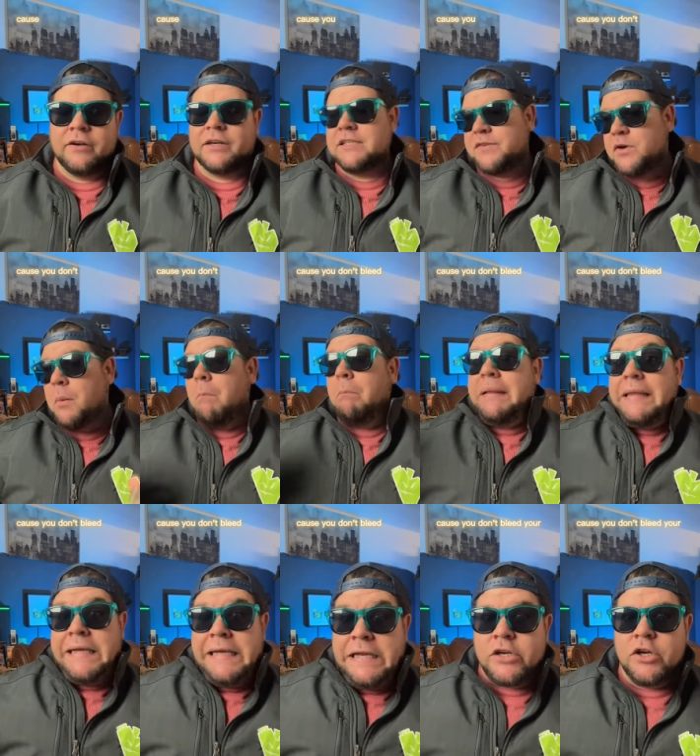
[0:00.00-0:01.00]
because if you don't
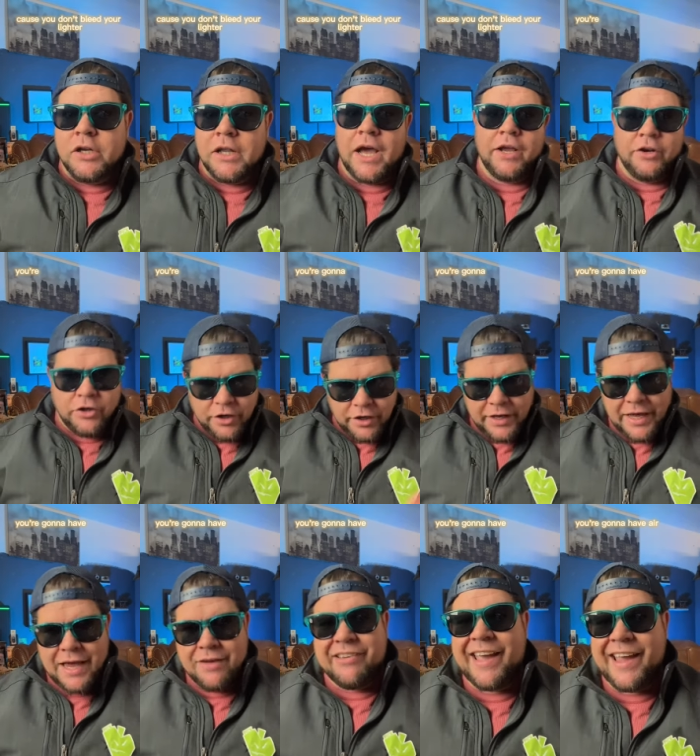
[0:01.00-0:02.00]
bleed your lighter, you're gonna
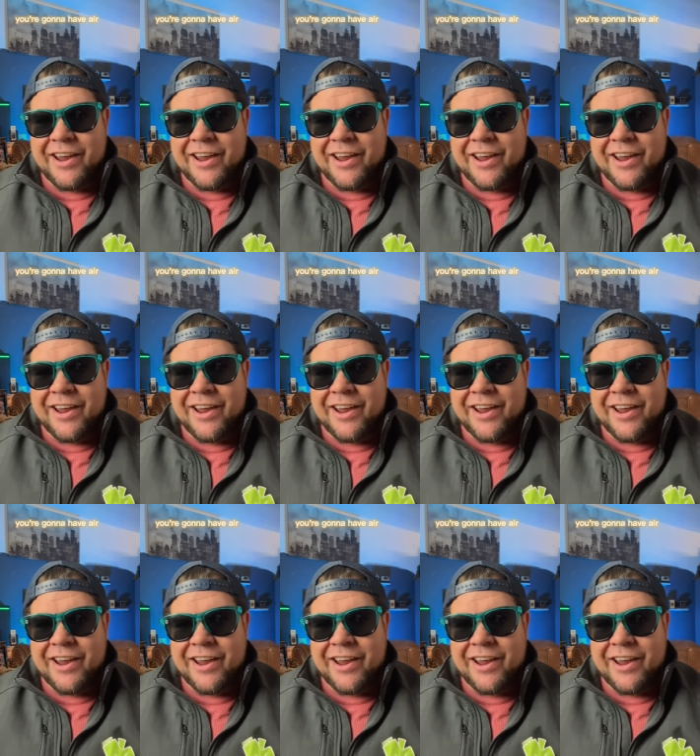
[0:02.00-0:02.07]
have